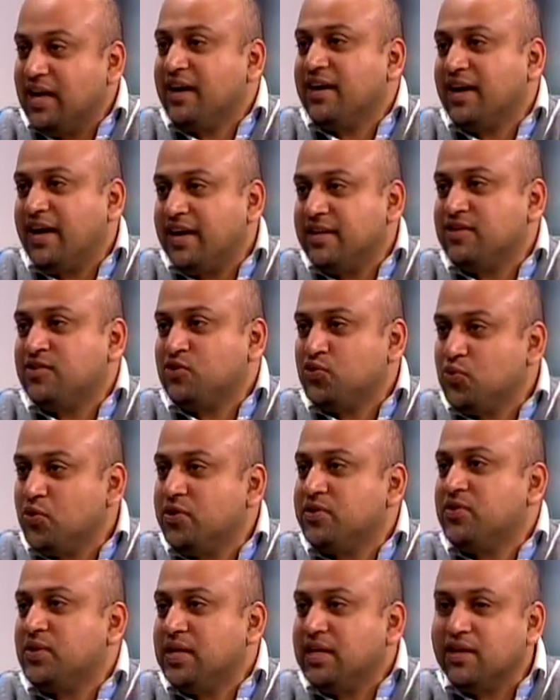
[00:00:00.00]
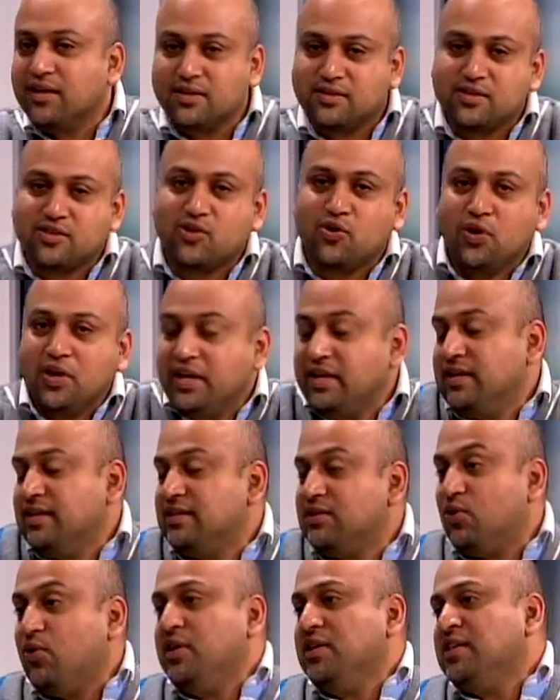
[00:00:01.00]
guys 2 or 3 years. It
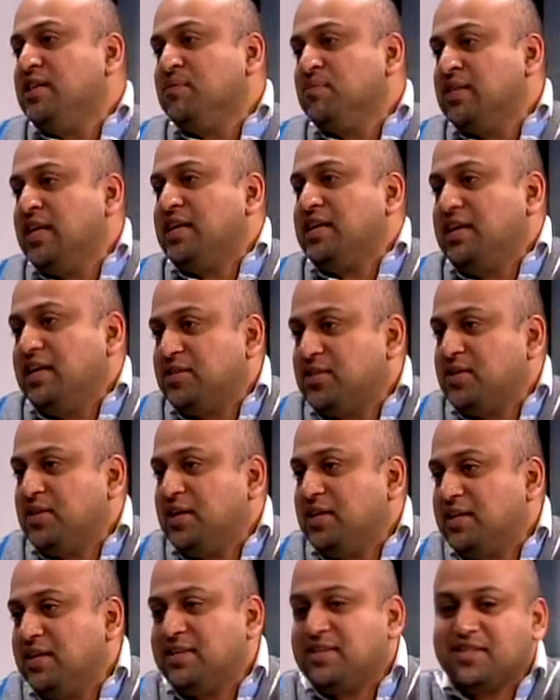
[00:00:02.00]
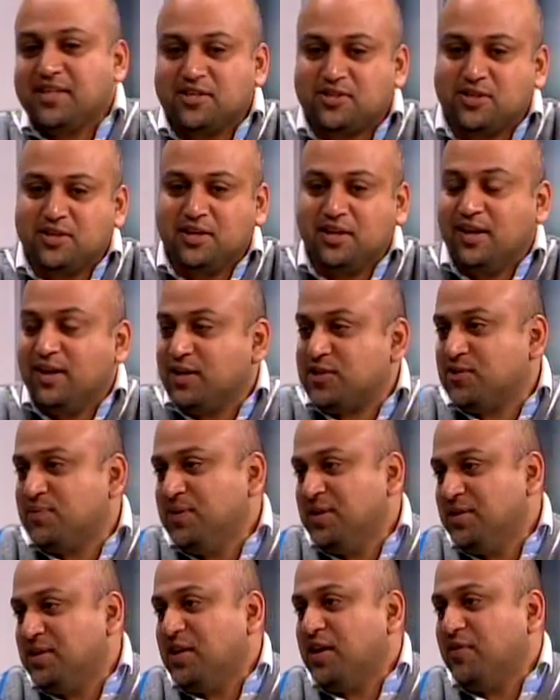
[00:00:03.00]
only seems like yesterday that Sachin,
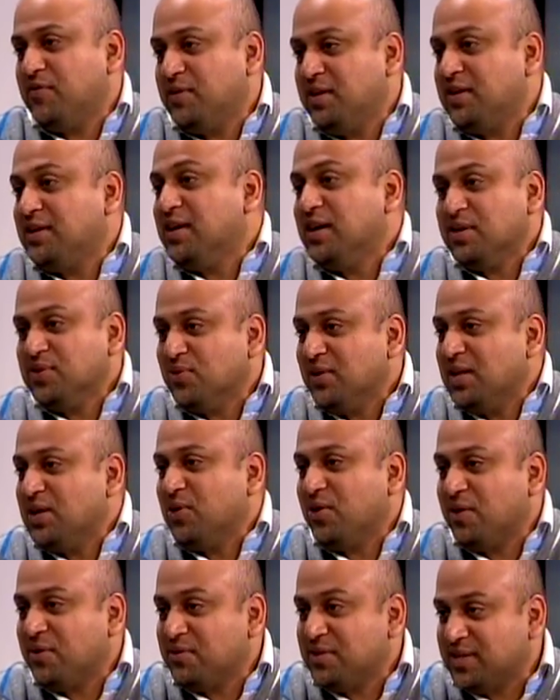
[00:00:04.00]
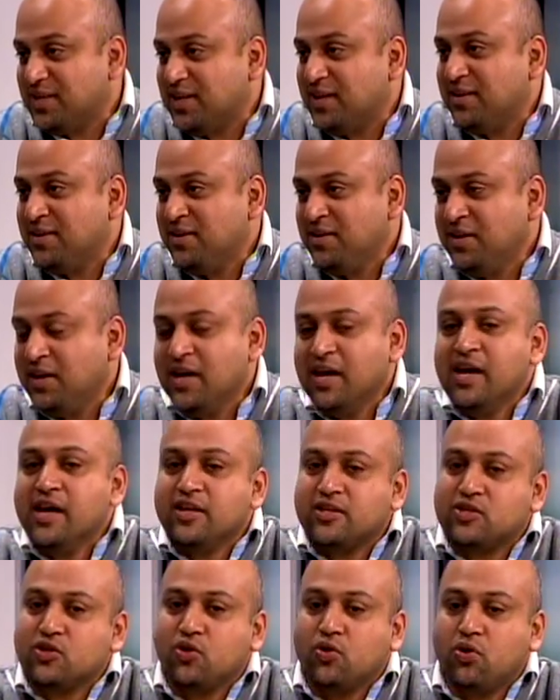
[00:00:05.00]
Lakshman, Dravid, Ganguly all retired.
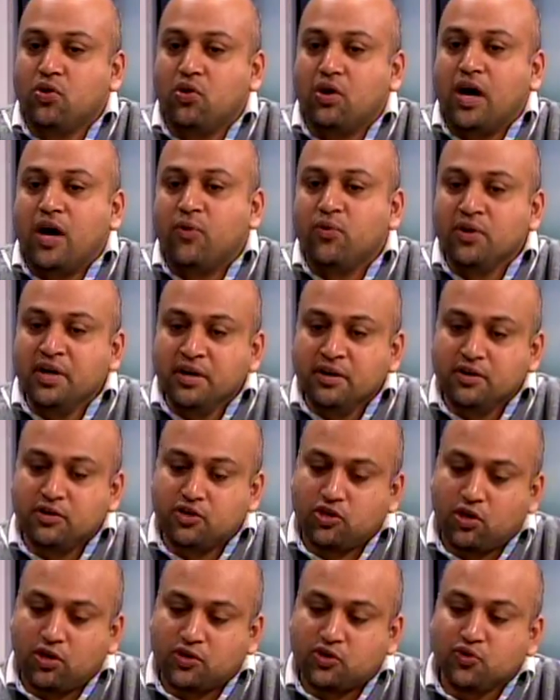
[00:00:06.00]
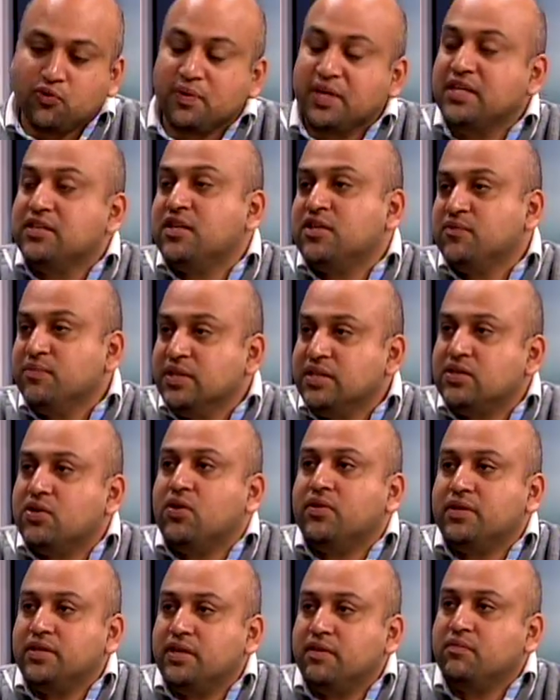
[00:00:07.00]
So I wouldn't draw too many judgments
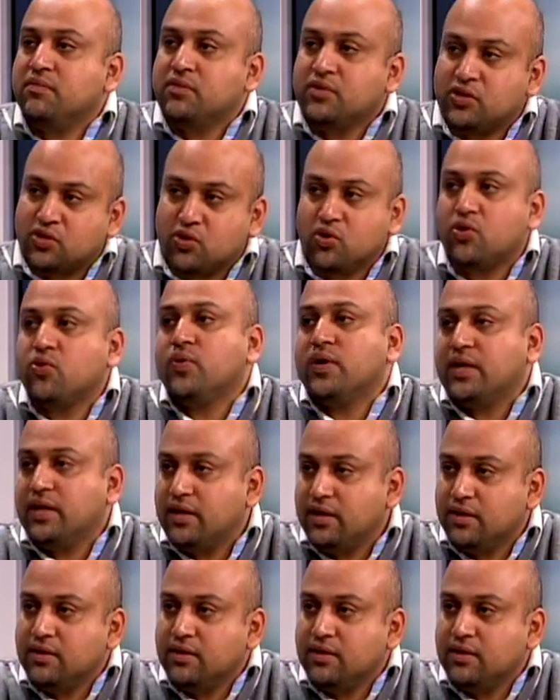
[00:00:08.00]
on them so quickly.